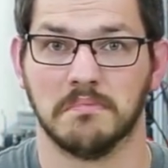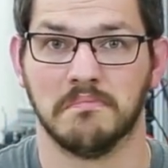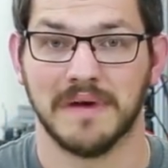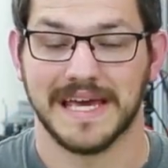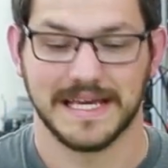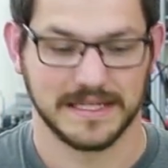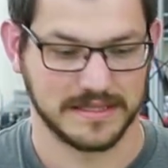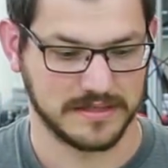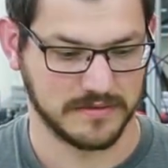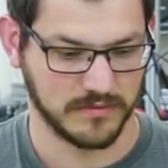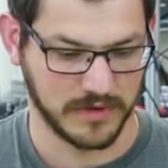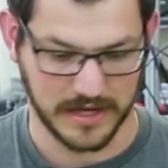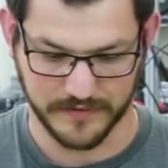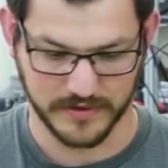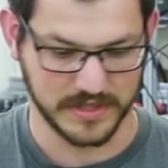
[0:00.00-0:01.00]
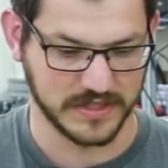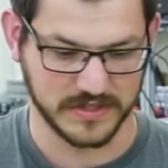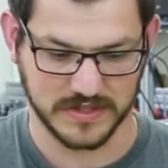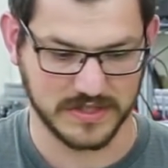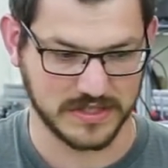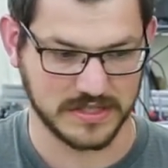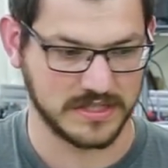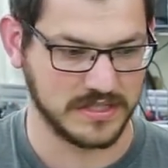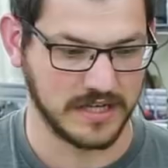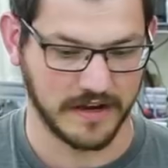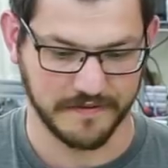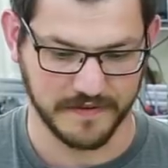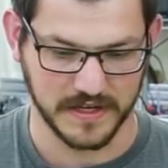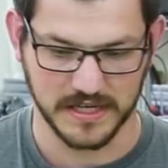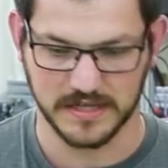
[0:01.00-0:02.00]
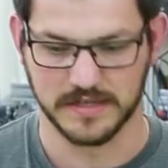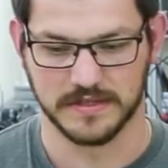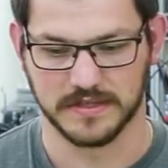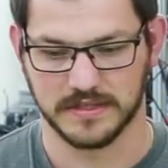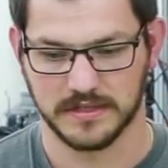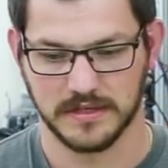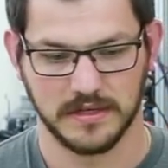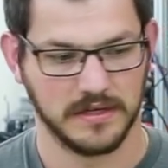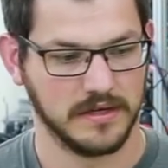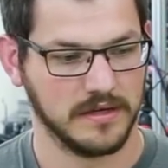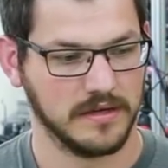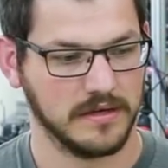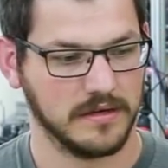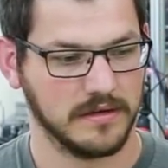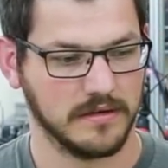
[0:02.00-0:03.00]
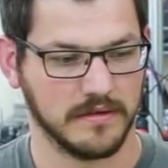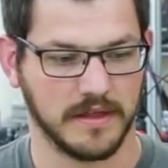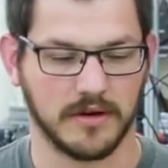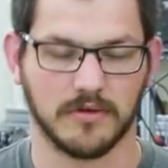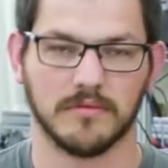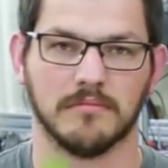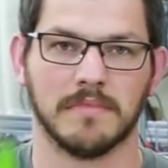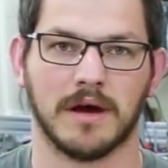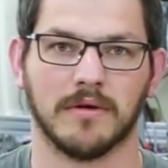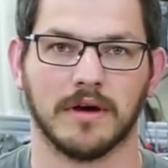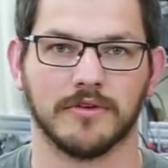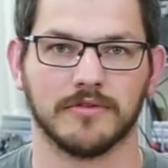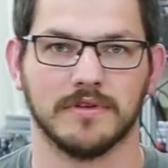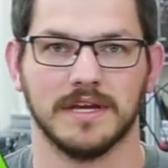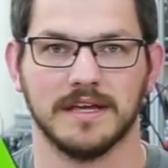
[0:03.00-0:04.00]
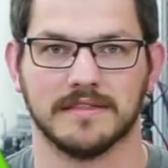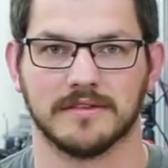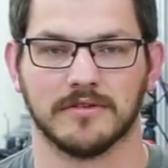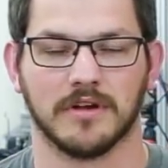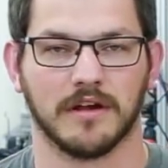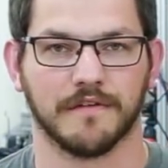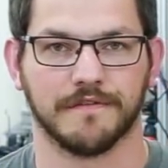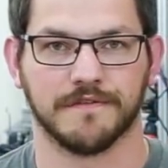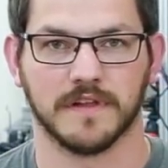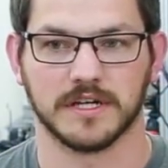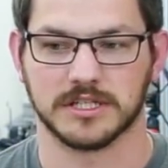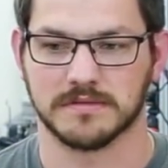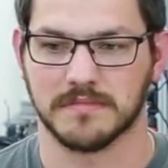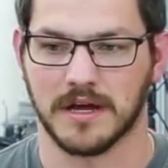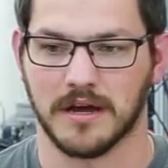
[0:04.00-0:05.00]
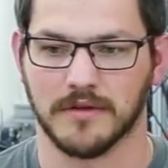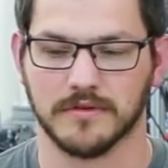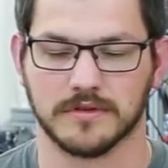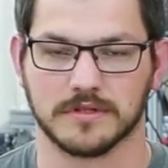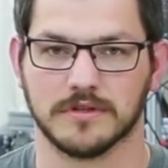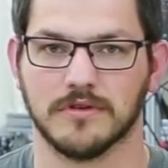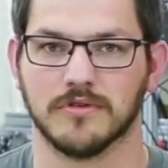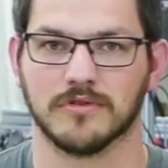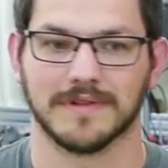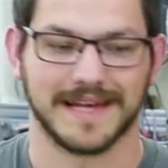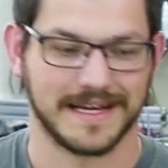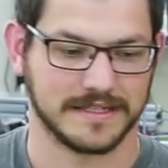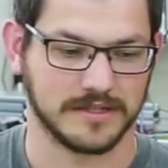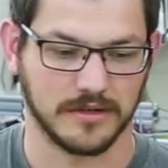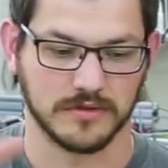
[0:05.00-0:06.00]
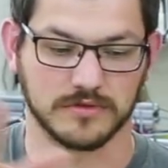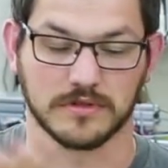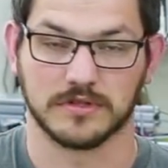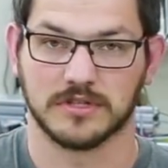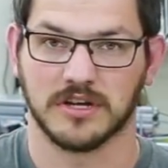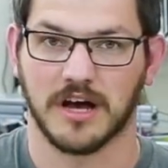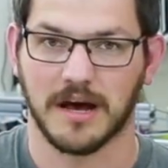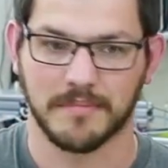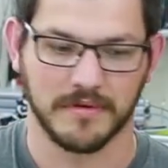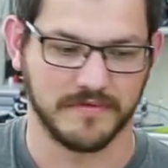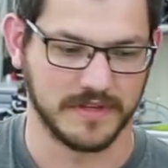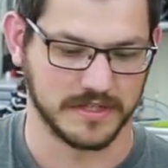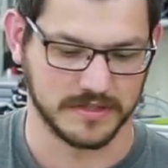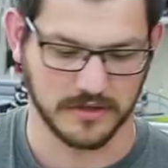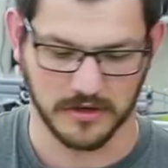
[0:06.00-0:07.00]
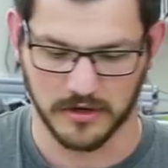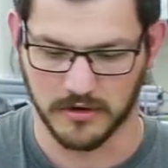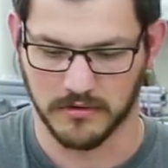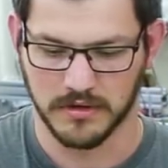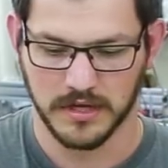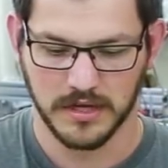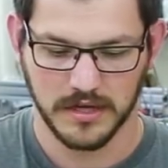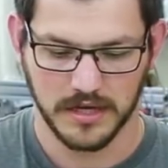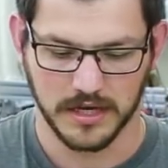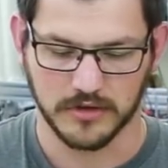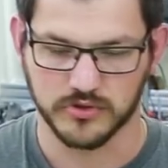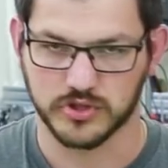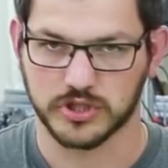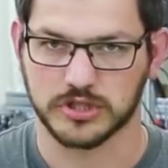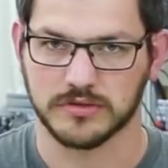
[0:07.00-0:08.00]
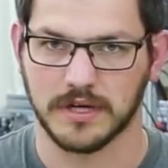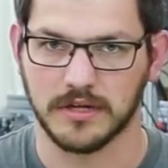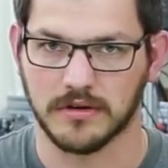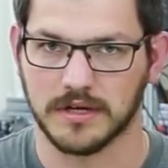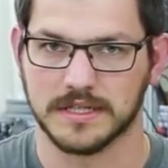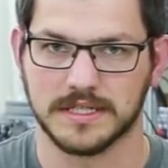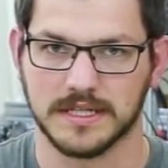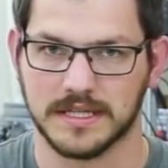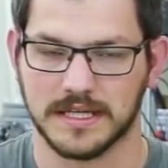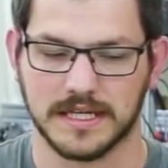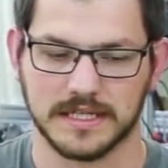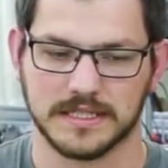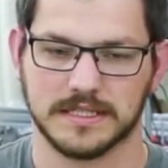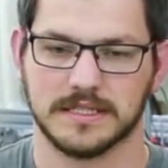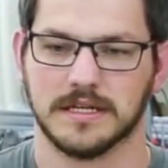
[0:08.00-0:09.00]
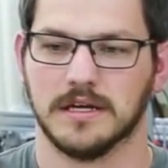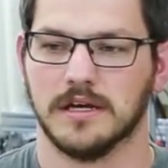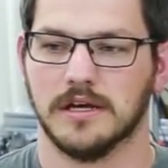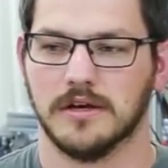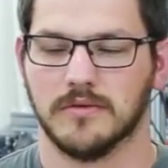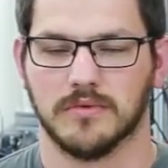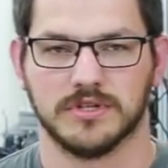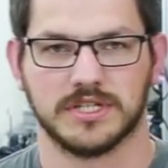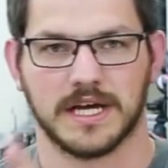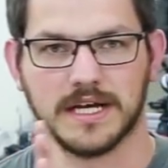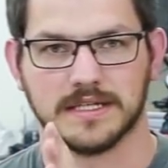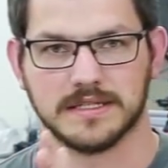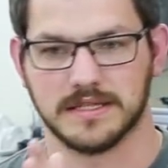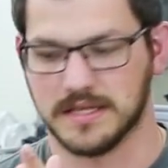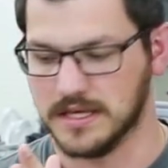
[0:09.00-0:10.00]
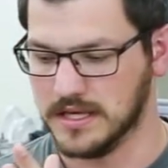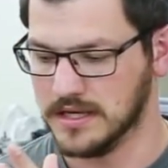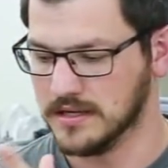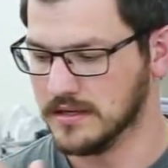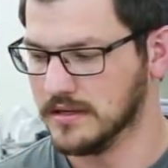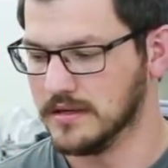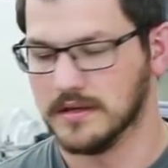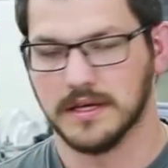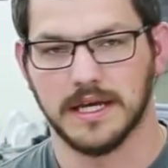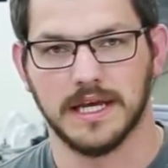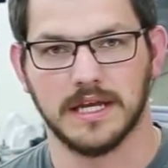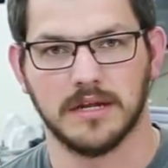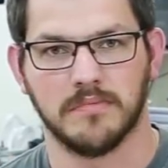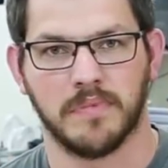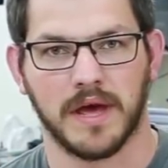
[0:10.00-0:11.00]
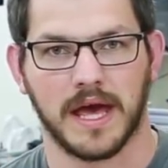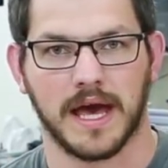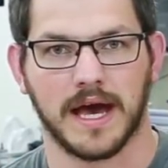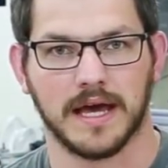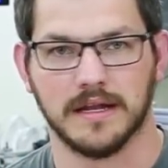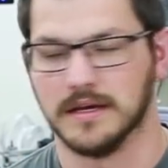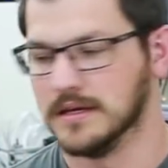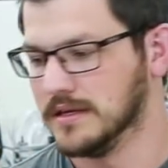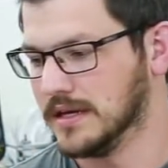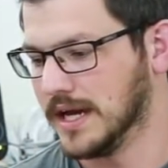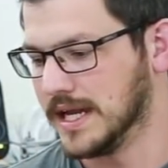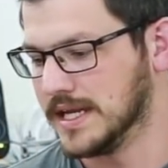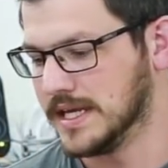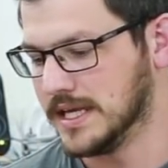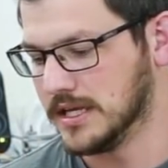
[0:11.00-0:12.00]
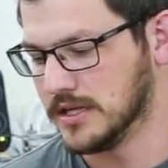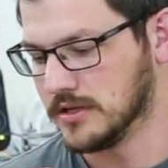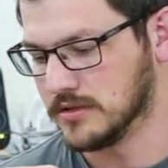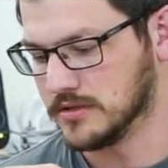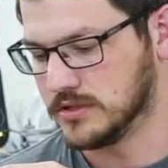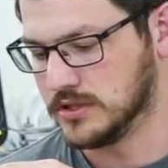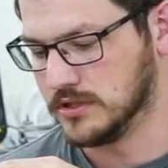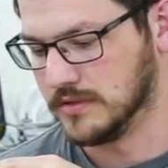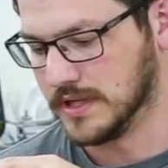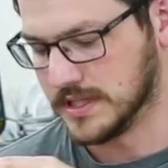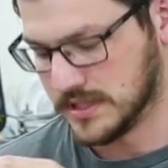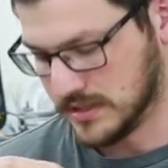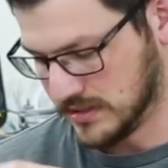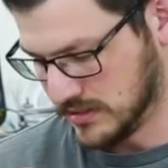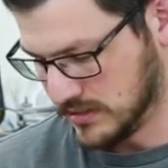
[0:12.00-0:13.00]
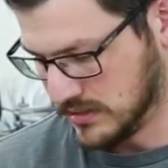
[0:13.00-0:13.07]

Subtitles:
base, whatever this stuff is. They don't mount underneath. They're not a flush mount. There's no glass that goes on top of this at all. It goes straight onto this, which has the heated pad adhered to it.